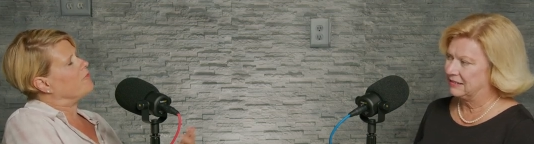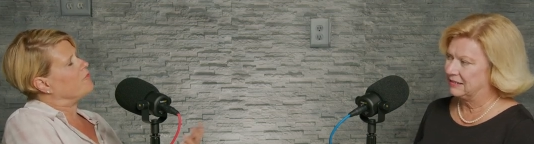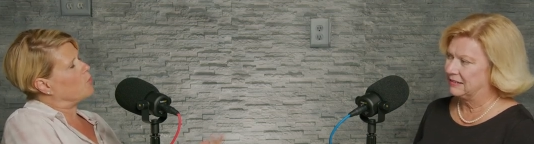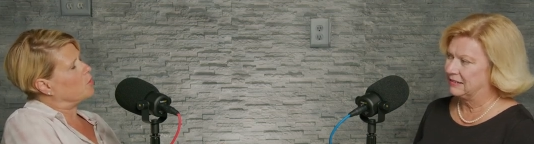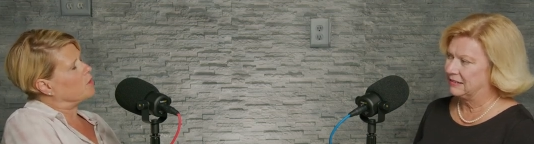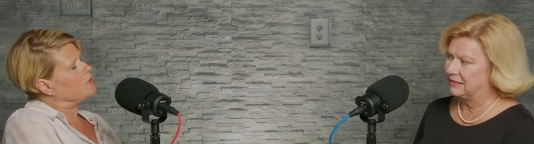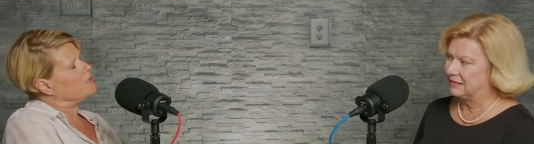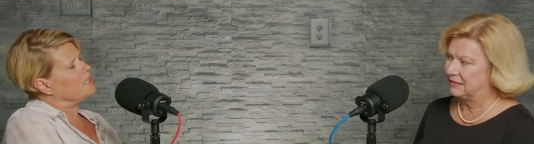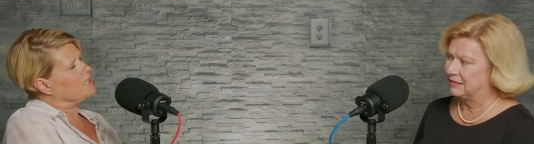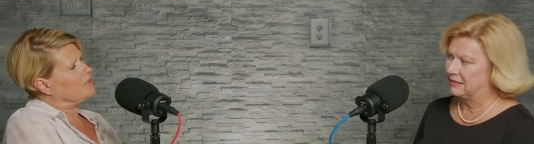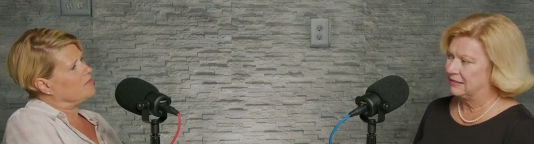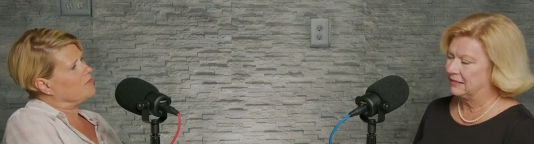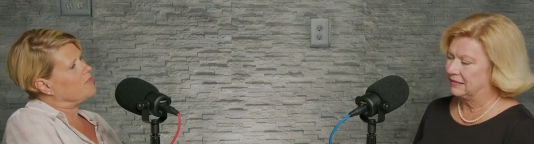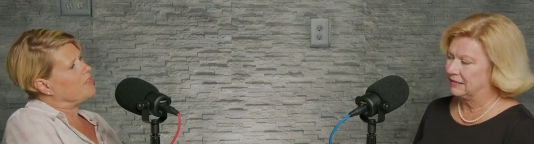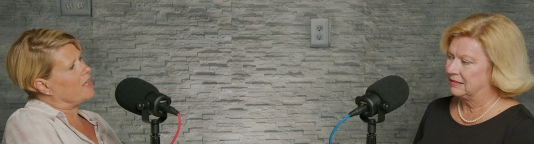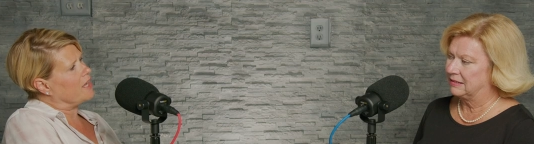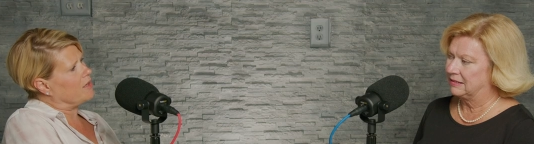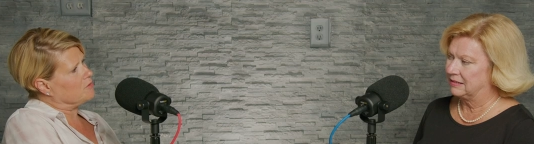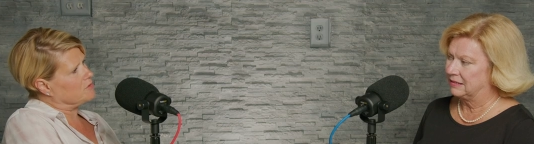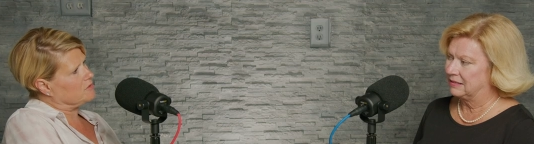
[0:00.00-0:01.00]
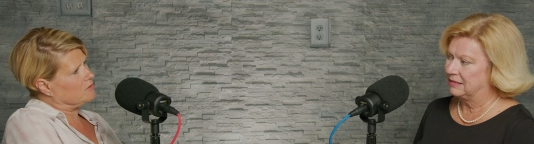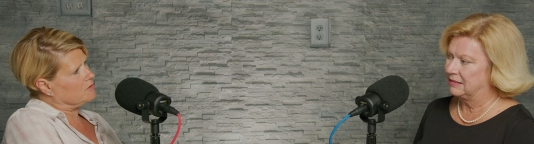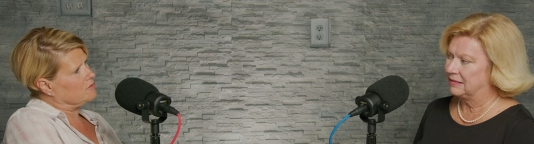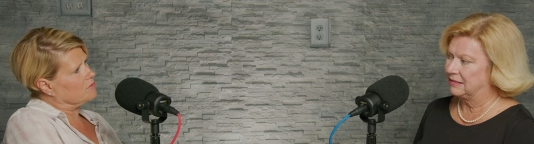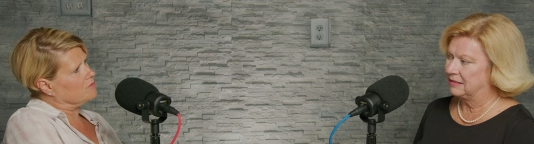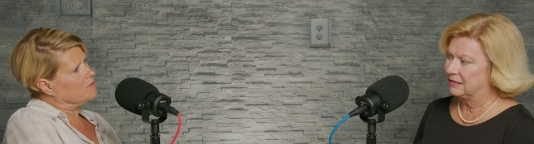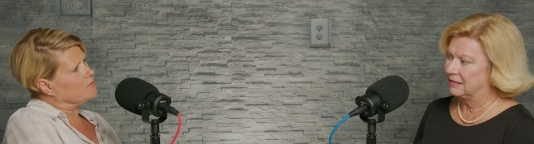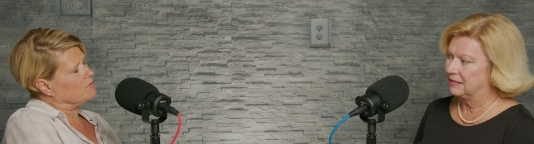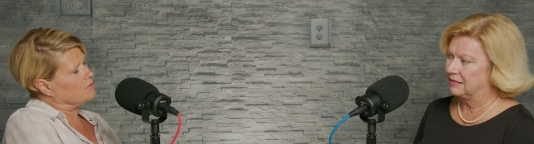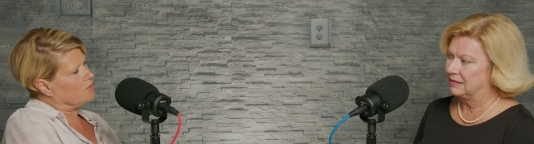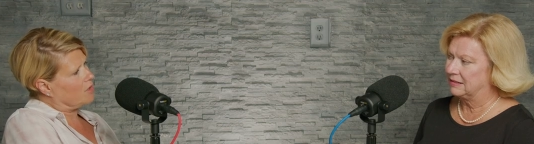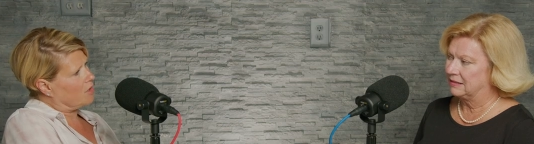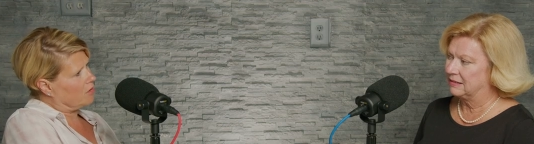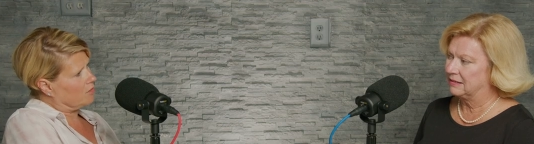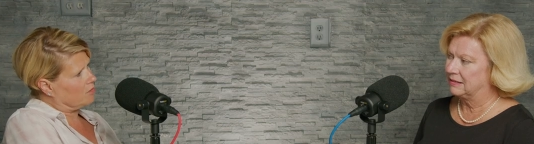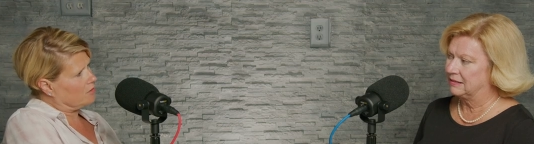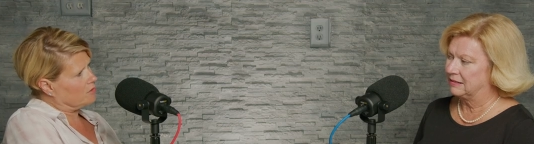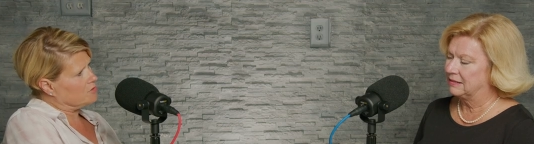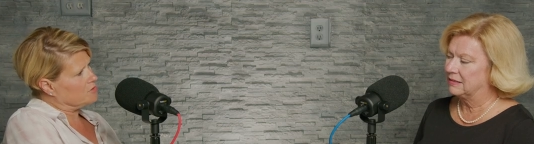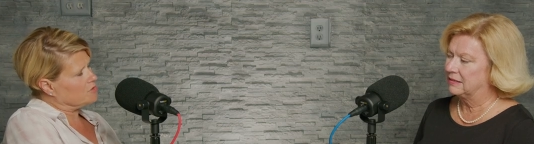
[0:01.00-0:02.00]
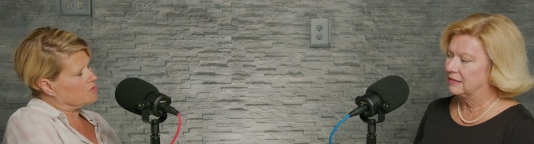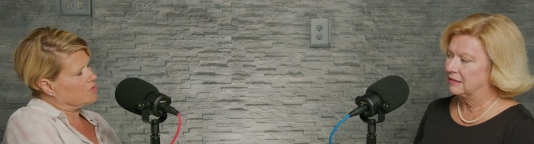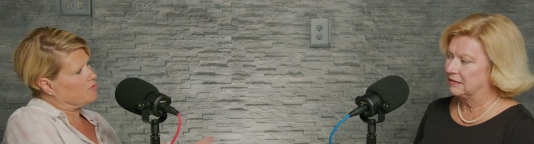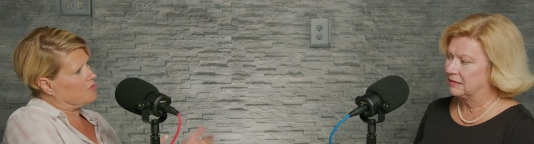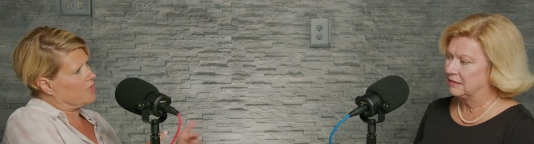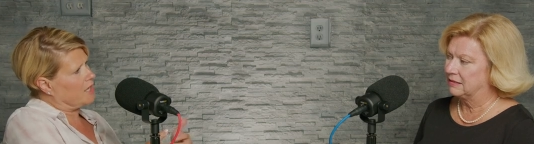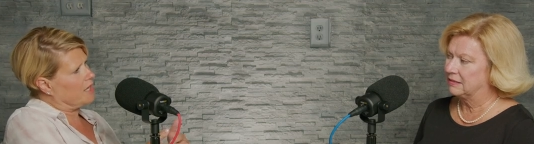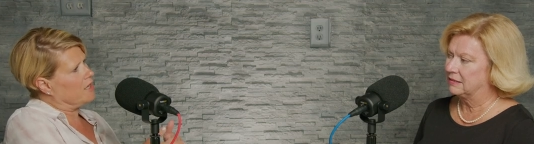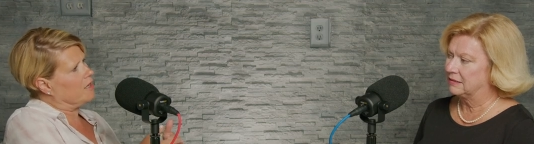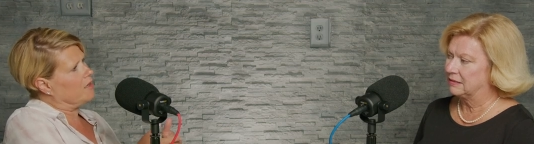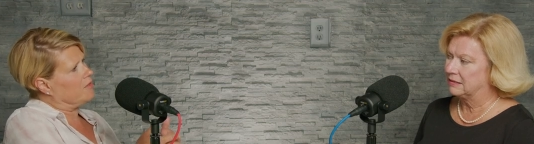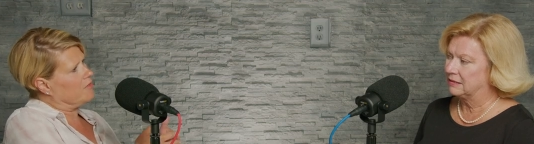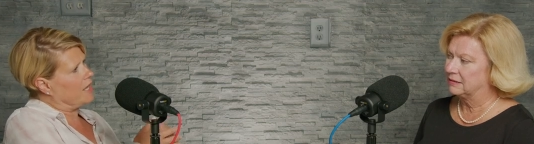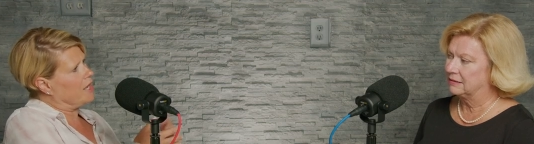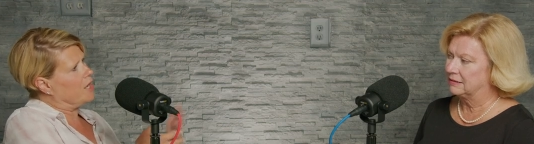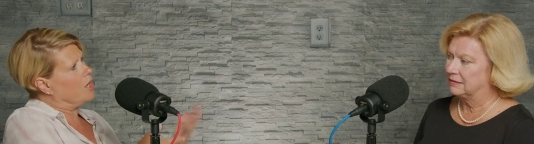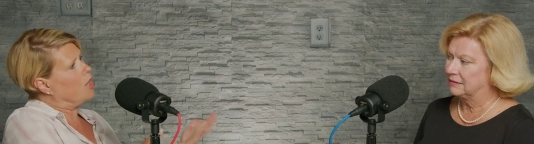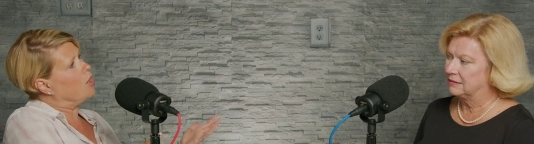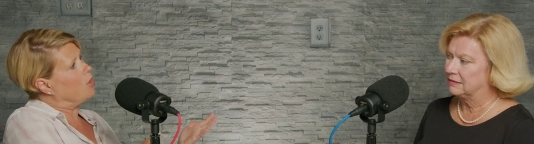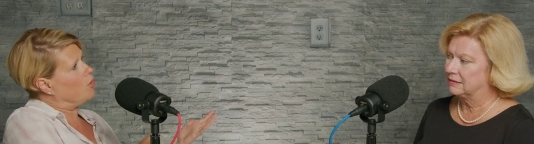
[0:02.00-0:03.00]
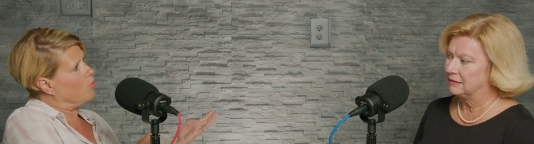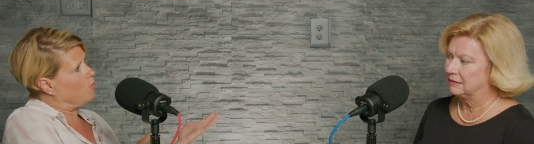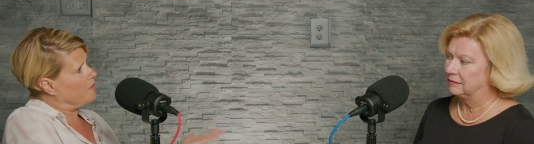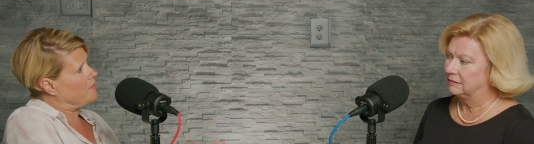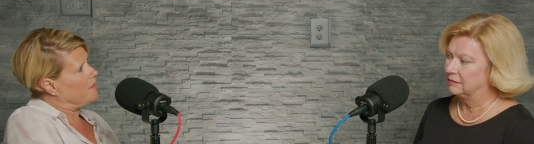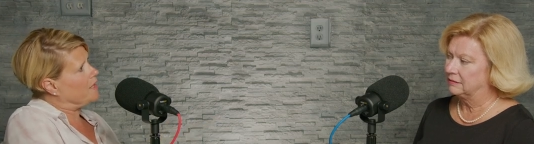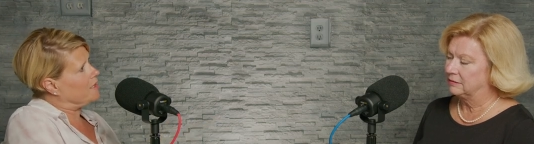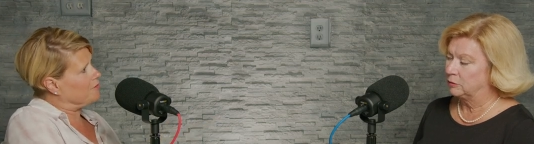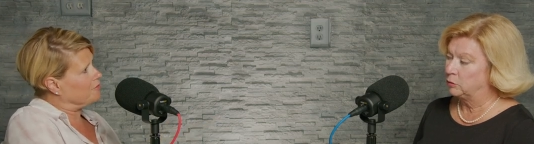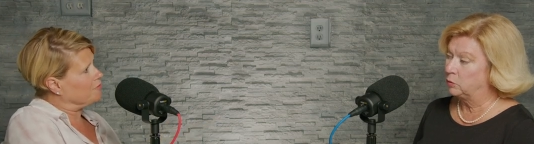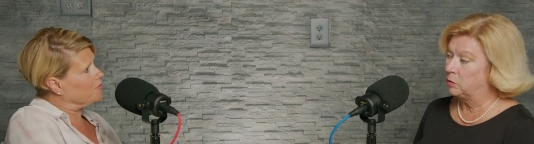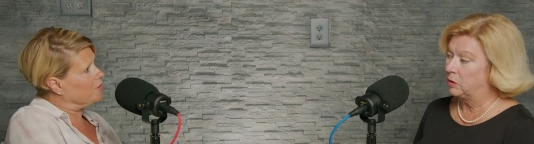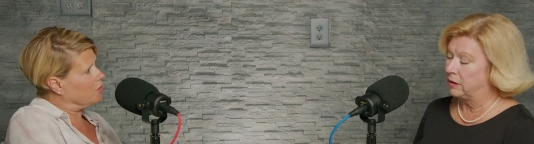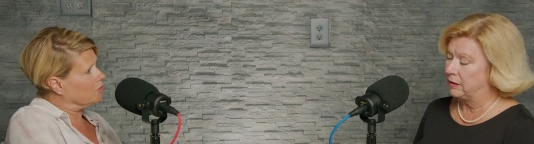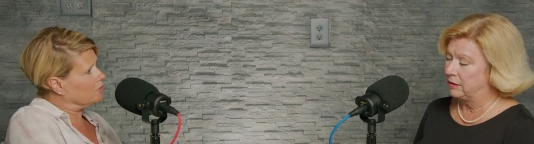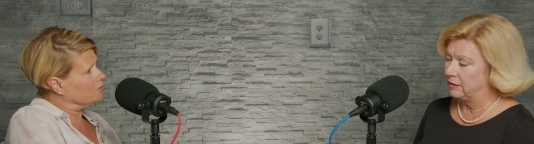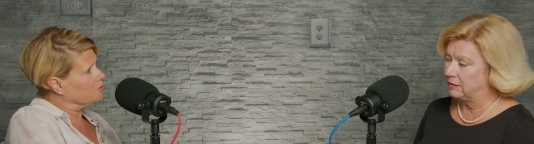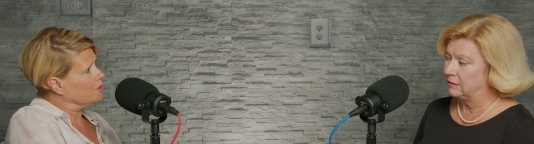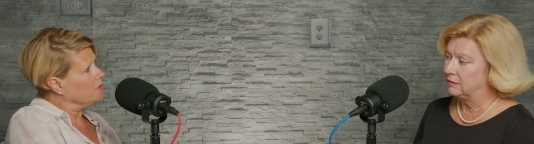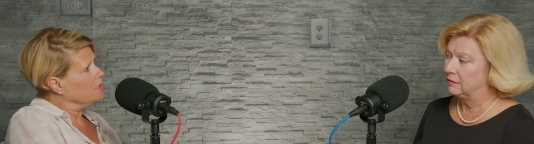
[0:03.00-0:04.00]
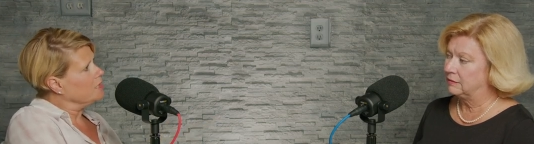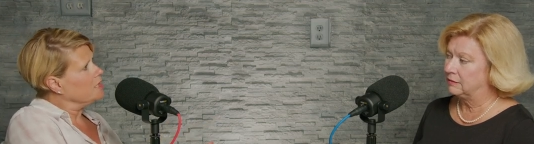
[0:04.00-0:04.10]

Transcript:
Speaker 1: a $14,000 that they, they owe when they default. Right.